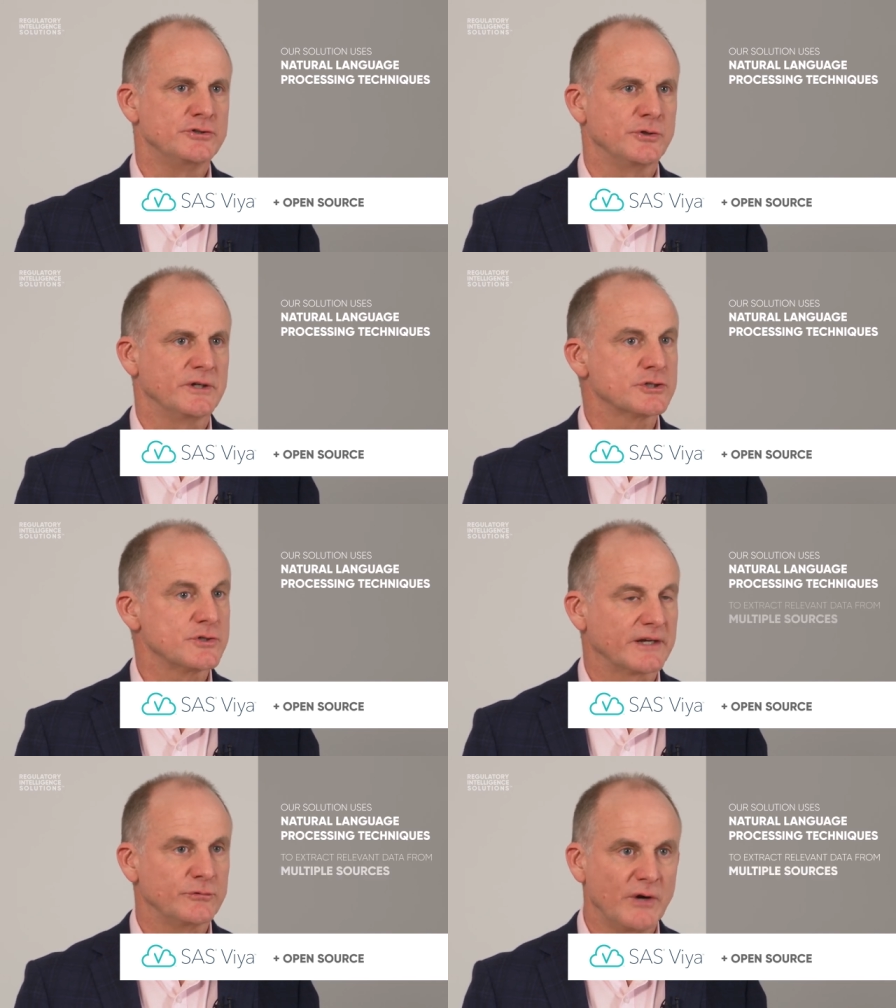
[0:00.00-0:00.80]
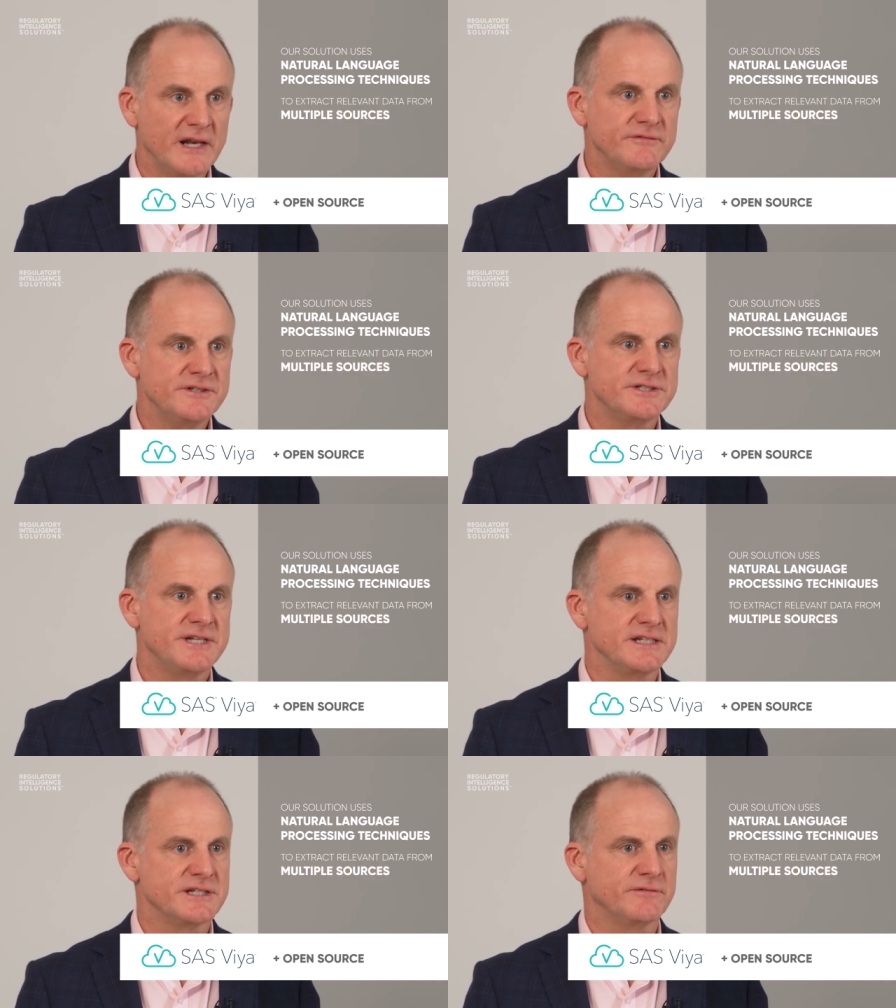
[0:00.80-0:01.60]
to extract relevant
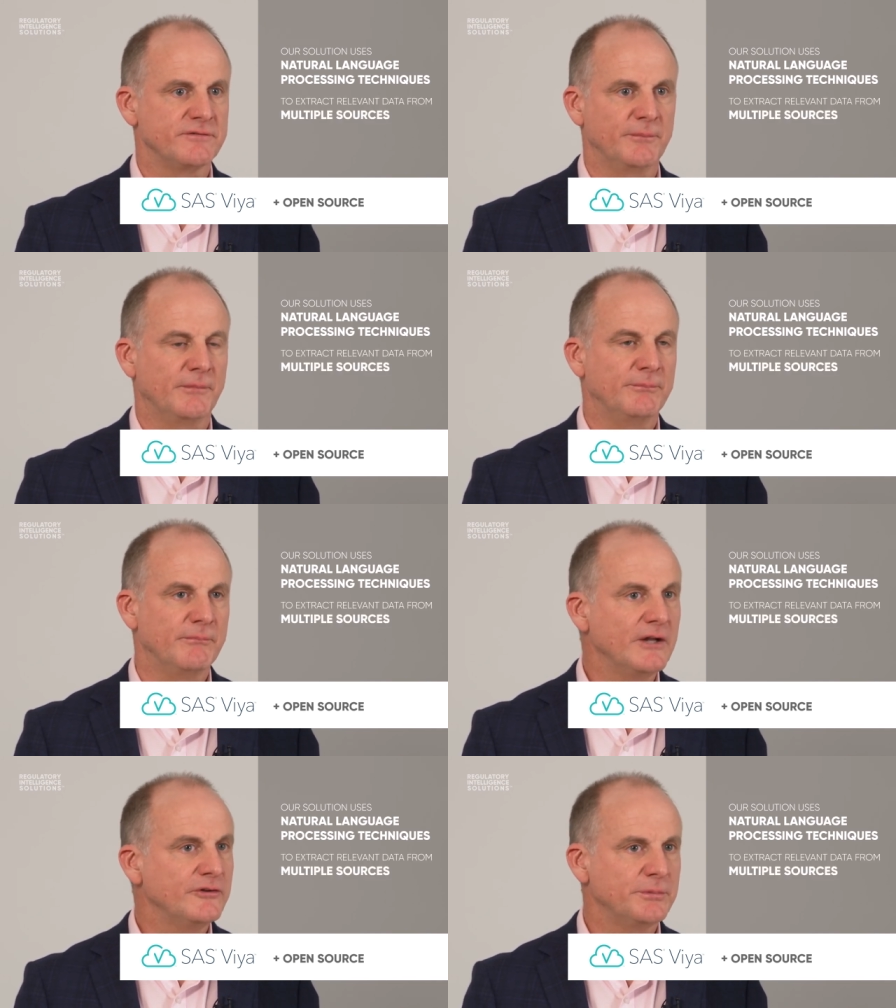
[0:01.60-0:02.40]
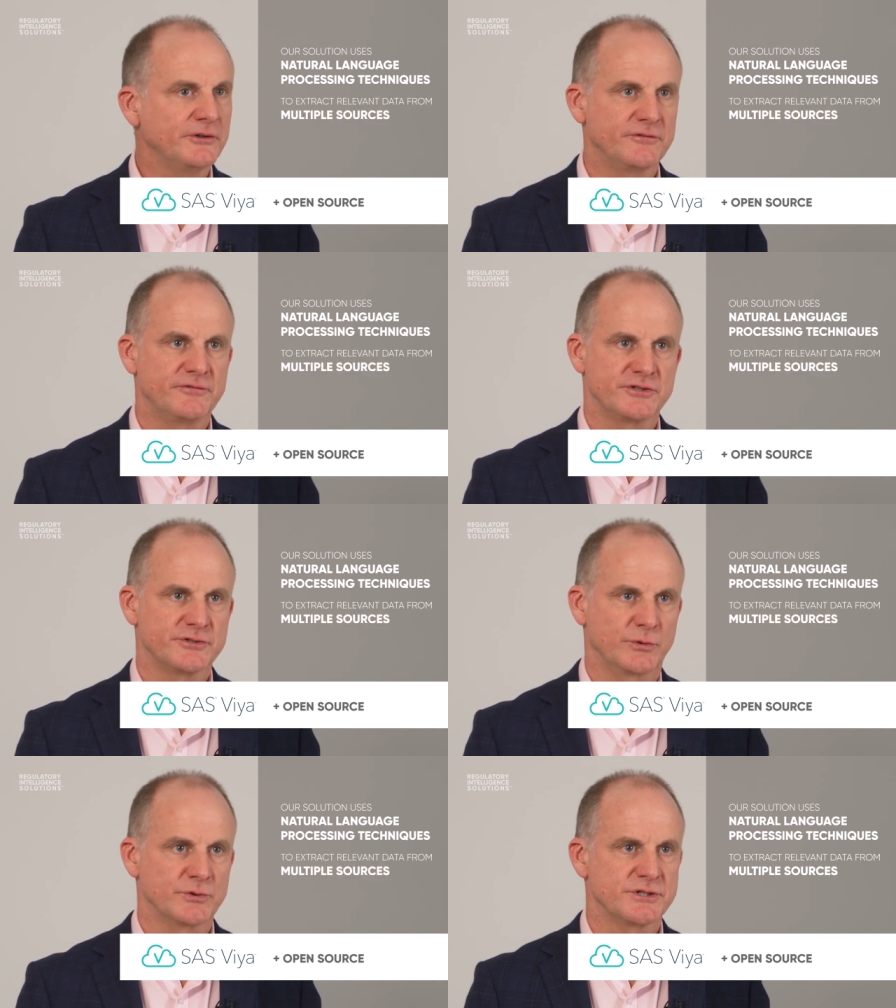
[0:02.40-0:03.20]
data from multiple different
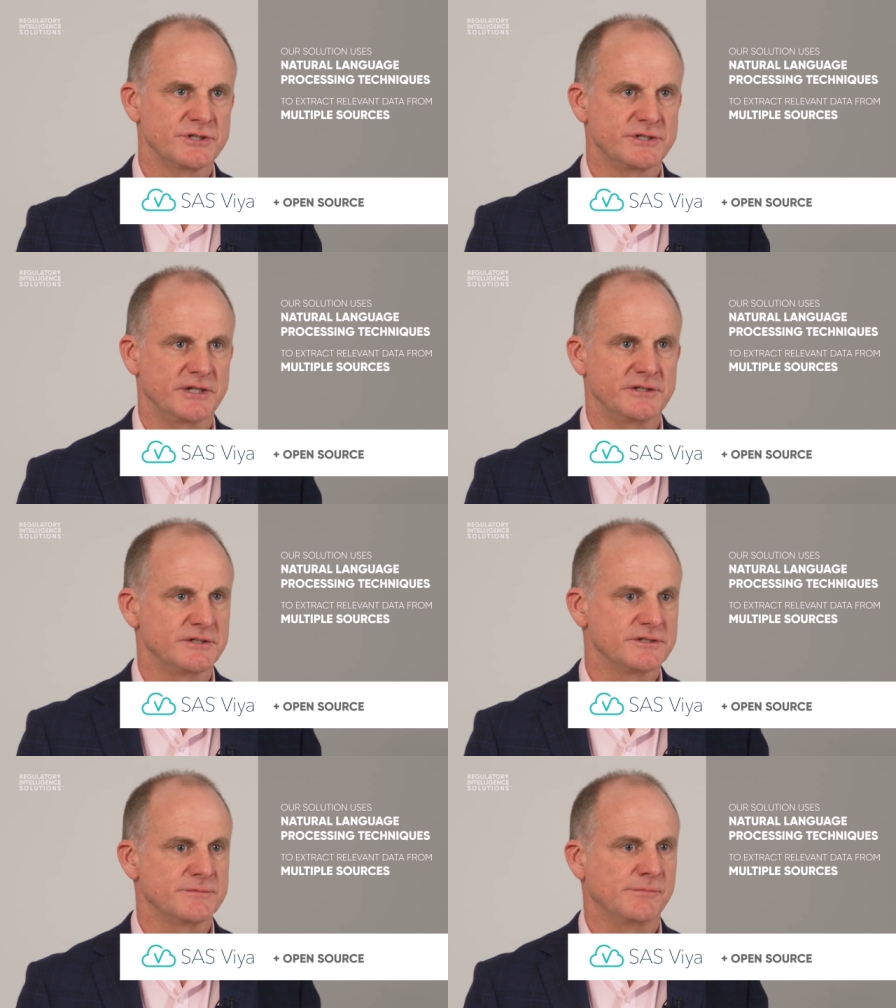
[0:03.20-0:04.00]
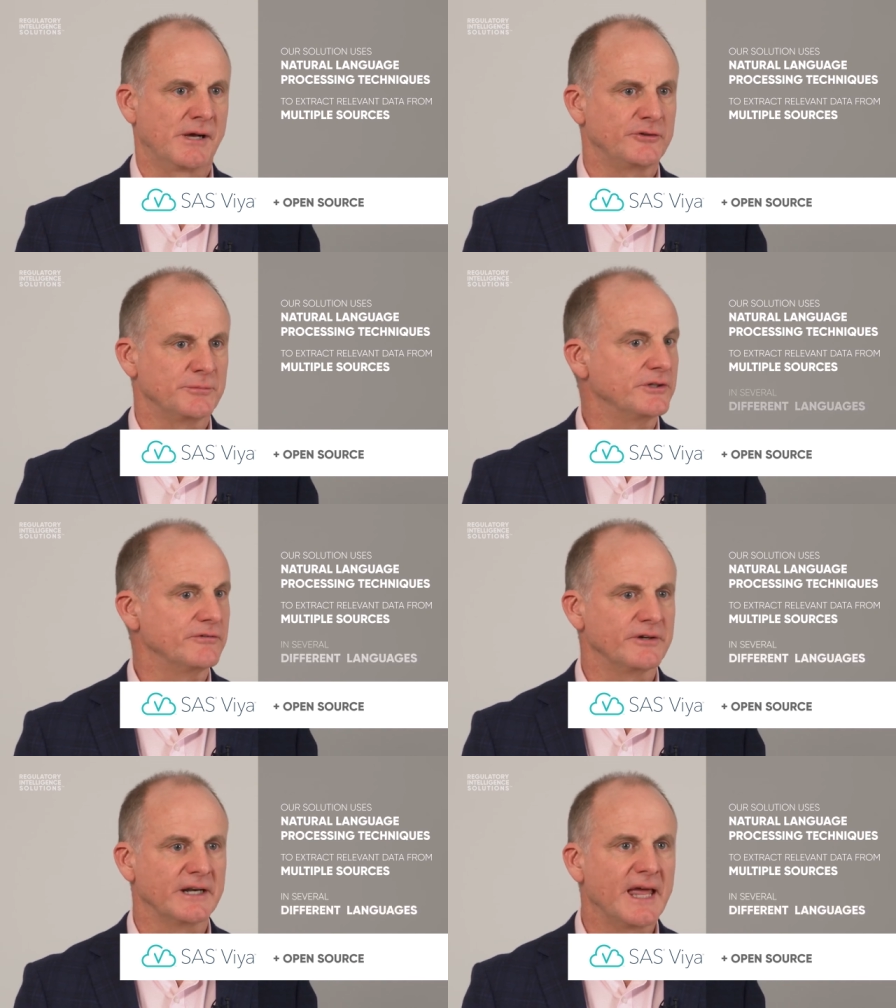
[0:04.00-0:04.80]
sources in multiple
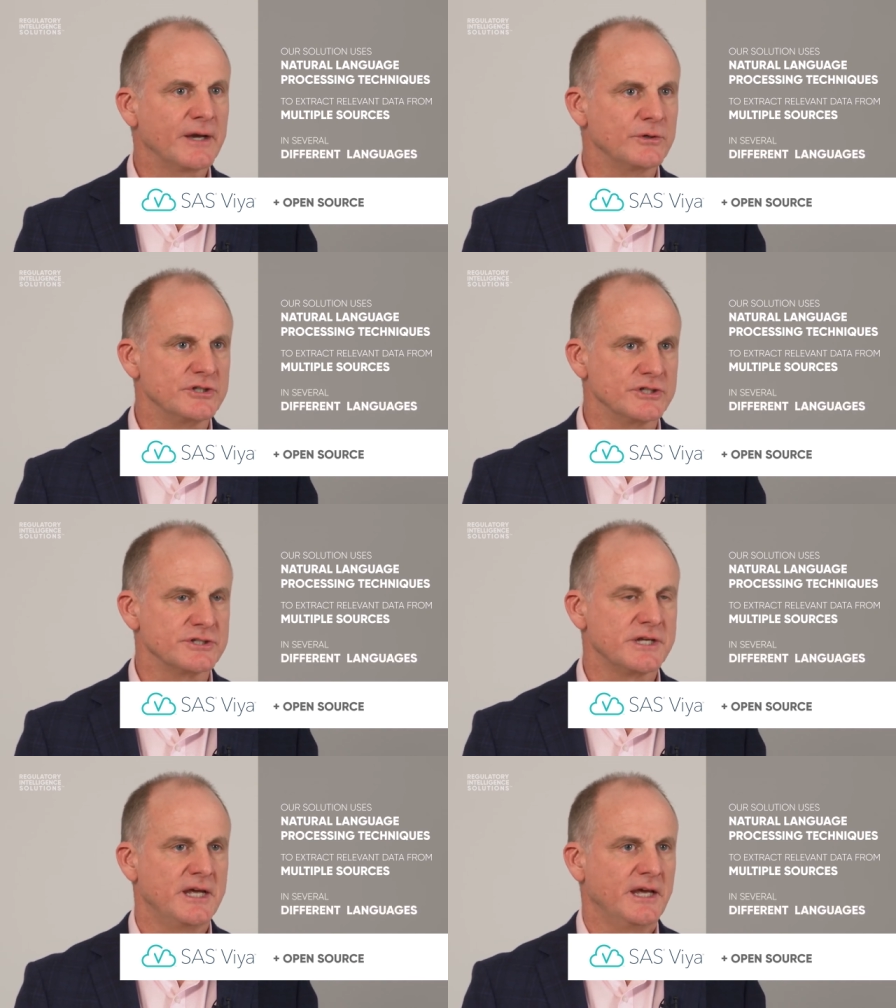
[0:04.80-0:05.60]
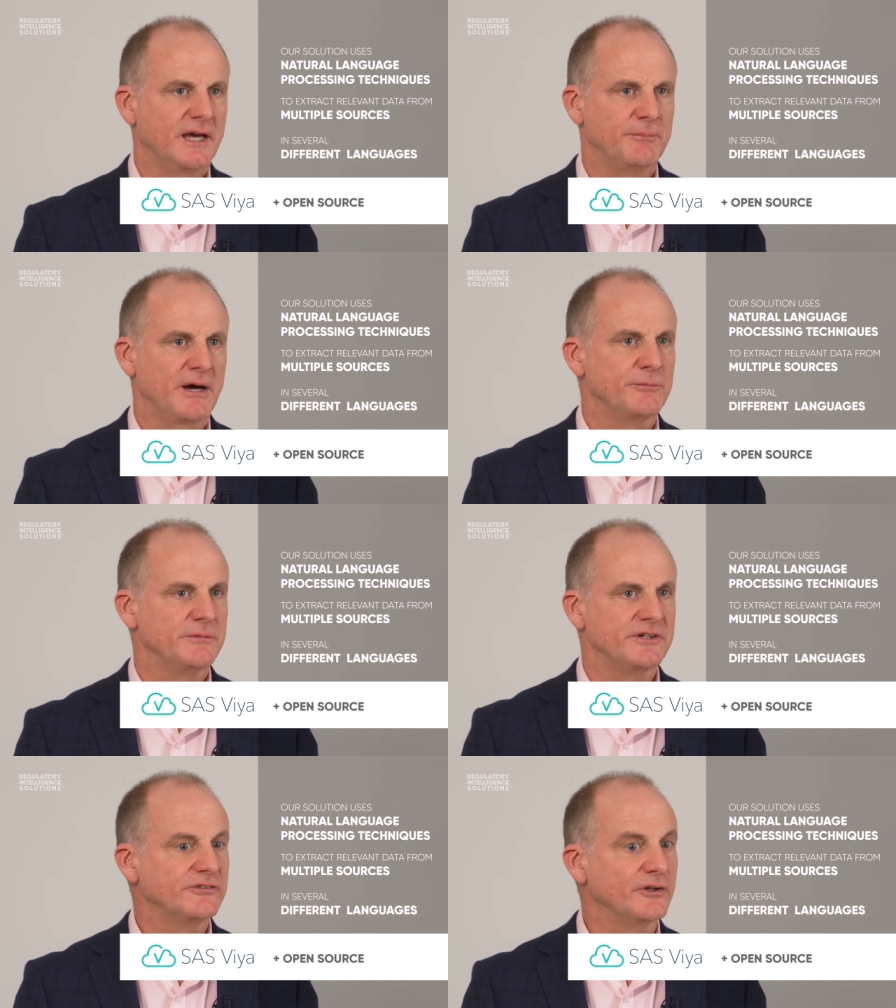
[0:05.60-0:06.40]
different languages about
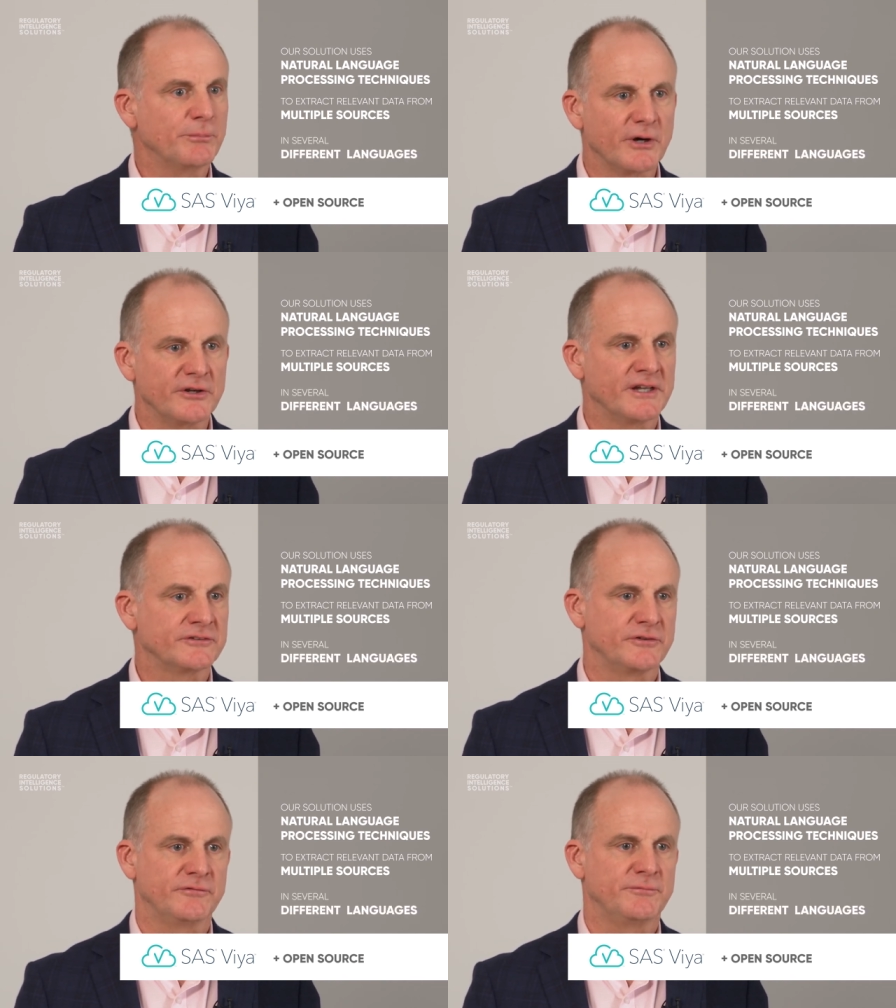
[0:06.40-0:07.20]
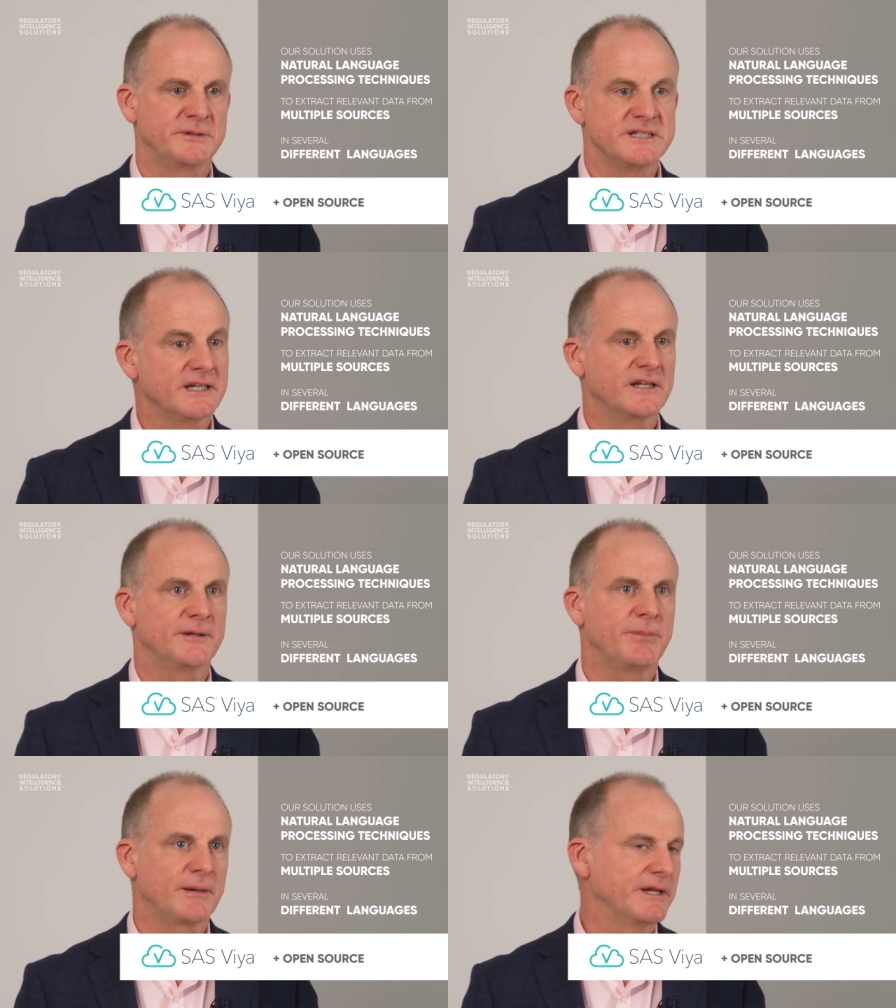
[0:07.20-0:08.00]
medicinal products of
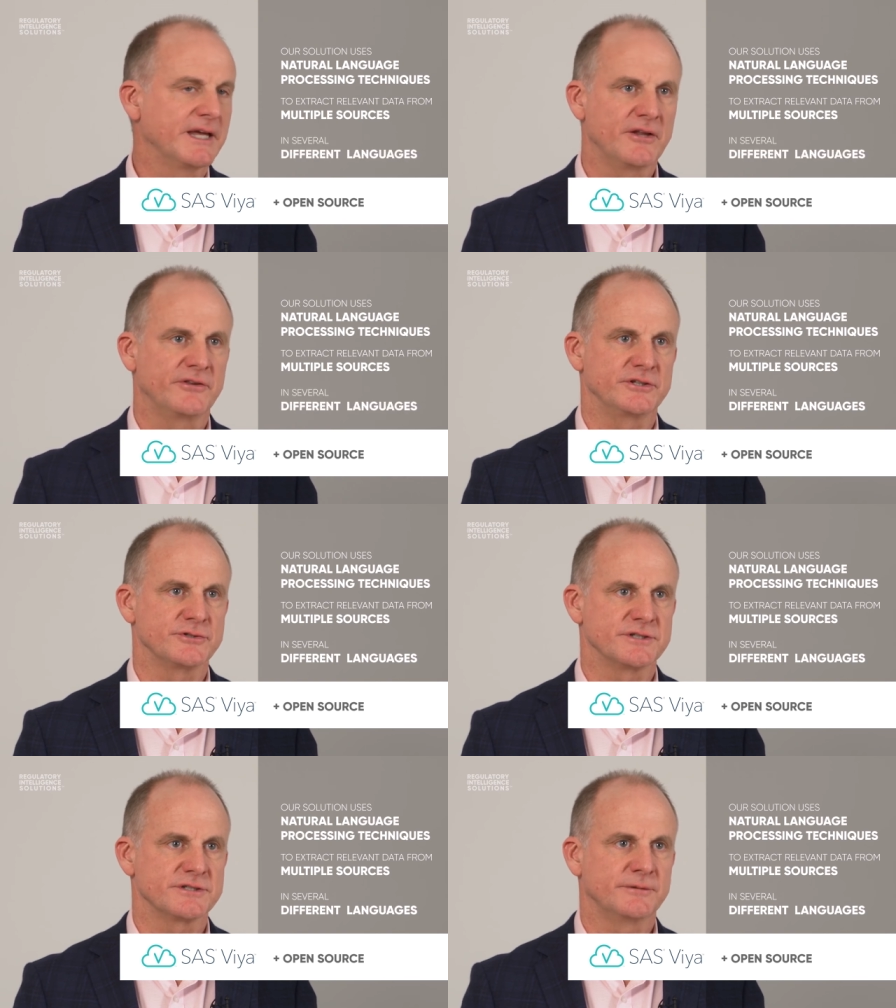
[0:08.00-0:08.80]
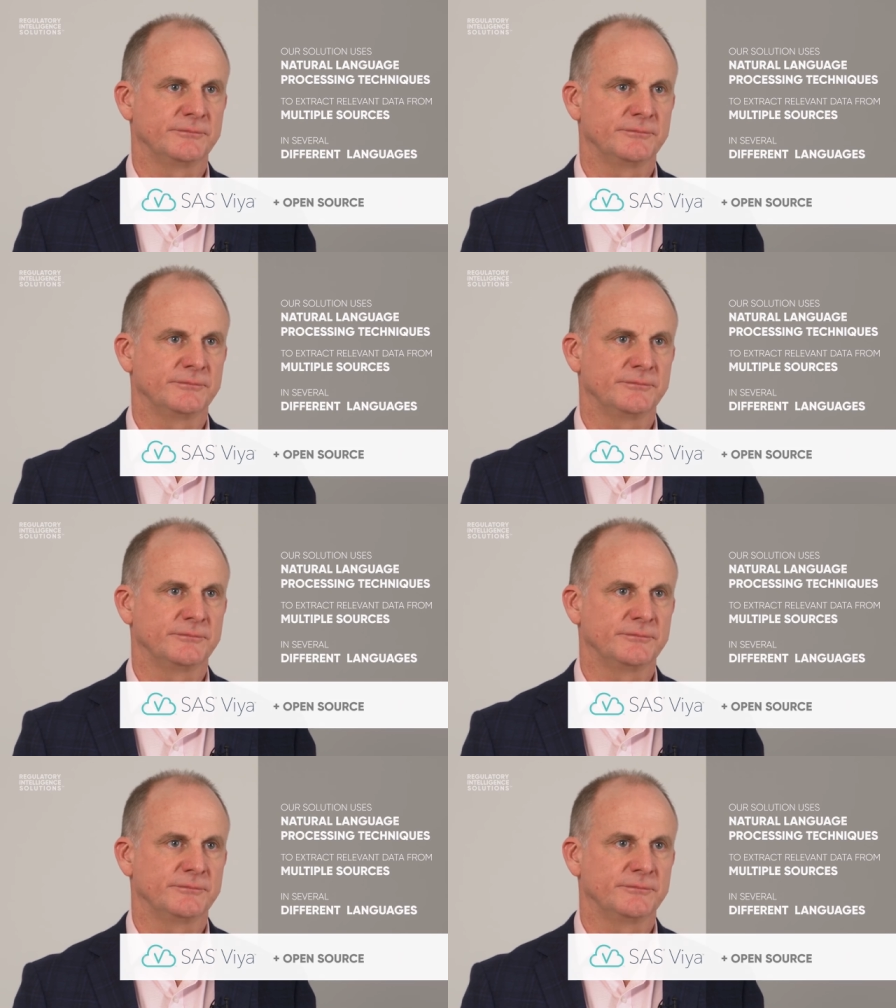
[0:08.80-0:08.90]
particular public health interest.